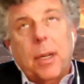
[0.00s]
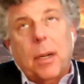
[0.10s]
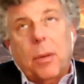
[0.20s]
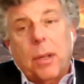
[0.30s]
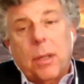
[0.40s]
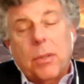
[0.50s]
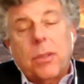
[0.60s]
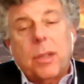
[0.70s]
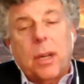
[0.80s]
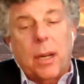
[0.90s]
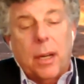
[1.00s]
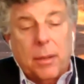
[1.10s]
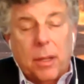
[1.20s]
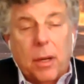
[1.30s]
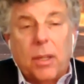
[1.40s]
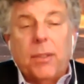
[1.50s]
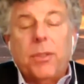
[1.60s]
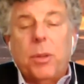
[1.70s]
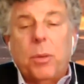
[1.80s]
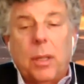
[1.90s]
is
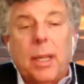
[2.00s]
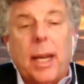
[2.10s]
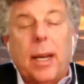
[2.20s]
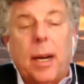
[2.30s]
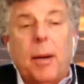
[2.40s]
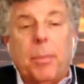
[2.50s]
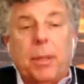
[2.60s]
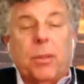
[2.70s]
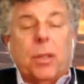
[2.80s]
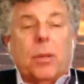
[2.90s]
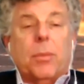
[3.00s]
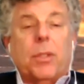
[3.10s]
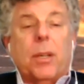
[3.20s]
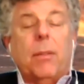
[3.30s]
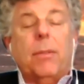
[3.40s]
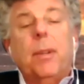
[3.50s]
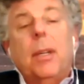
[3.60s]
gives you a leg up in terms of